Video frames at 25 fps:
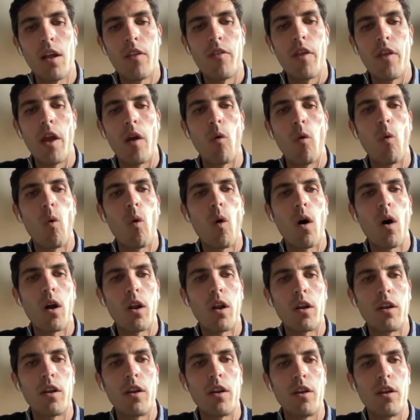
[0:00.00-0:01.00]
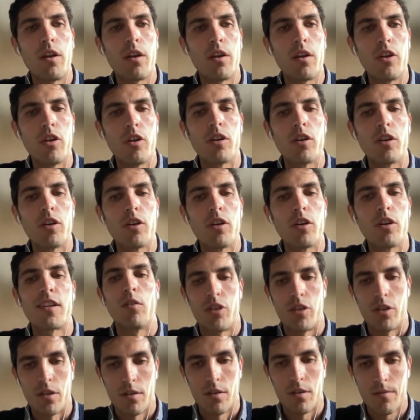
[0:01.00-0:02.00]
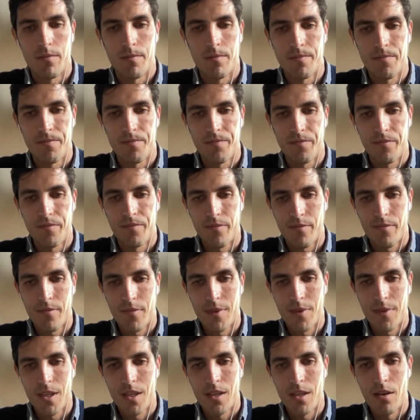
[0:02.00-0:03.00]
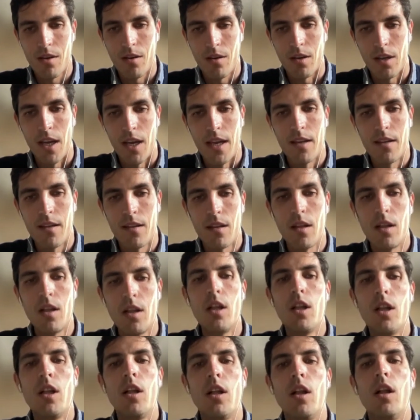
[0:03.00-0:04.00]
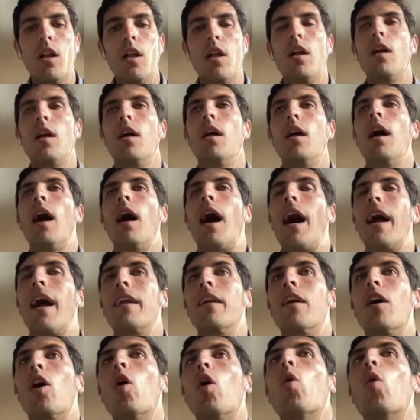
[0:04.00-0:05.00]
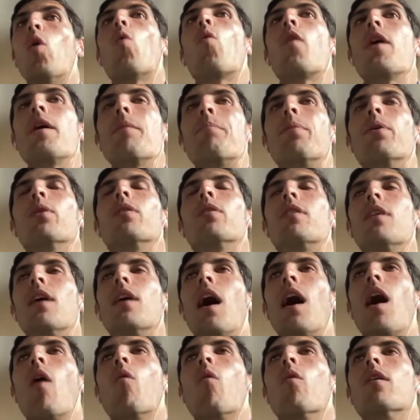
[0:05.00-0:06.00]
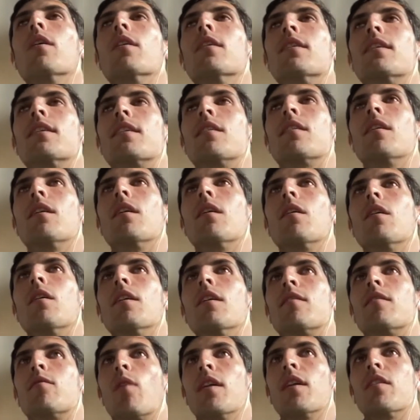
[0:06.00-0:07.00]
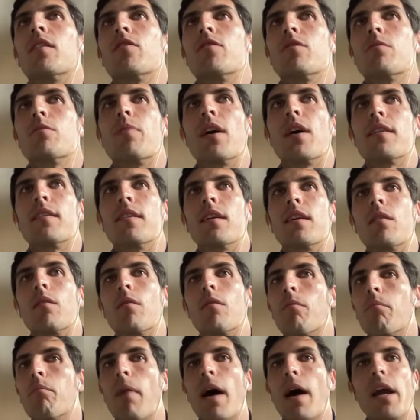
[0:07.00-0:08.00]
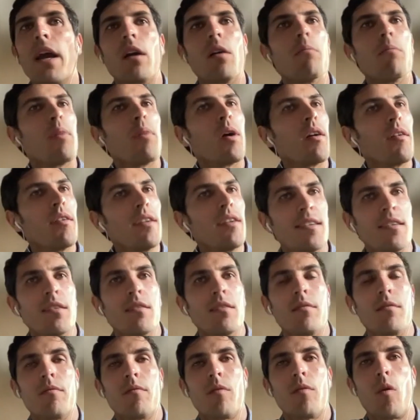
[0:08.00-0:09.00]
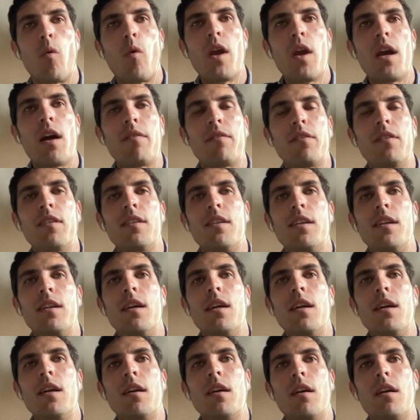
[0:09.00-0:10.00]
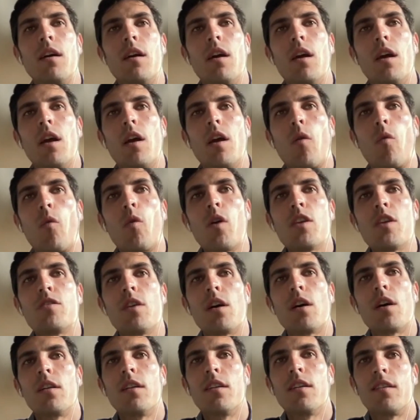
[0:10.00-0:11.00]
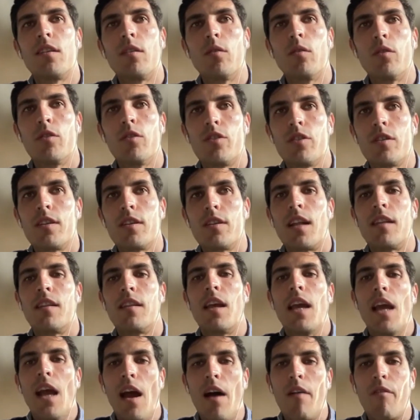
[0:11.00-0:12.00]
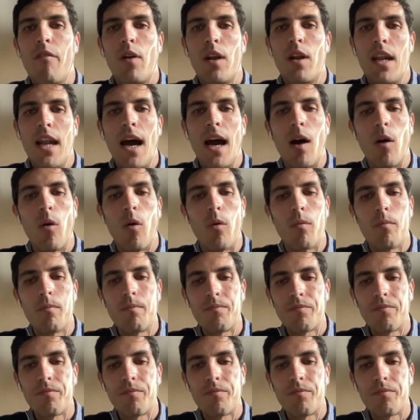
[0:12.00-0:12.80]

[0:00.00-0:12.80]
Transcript: They want your solution, okay? And how we put our strategy pricing by comparison, we have to see which are the solution that they have right now.